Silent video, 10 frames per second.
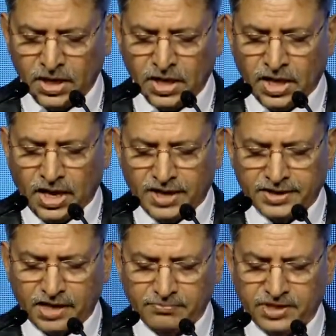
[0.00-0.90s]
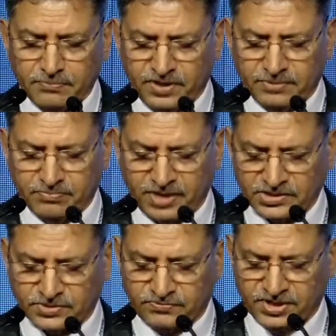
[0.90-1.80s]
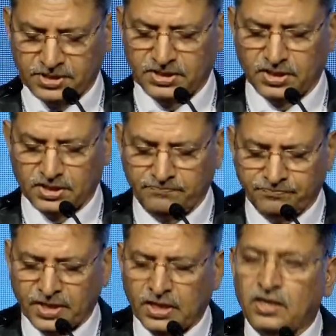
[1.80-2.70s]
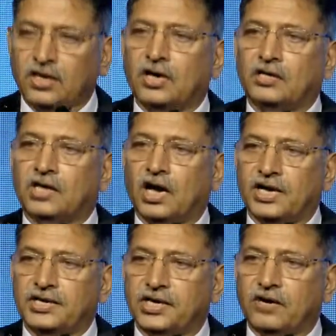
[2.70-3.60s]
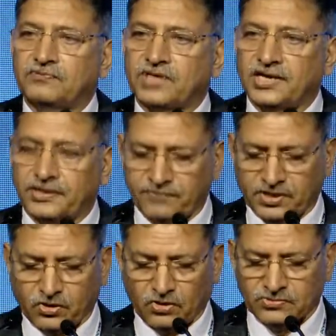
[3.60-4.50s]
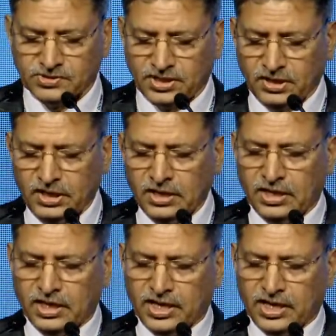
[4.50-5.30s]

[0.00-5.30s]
And I'm deeply impressed with the idea of scientific council, as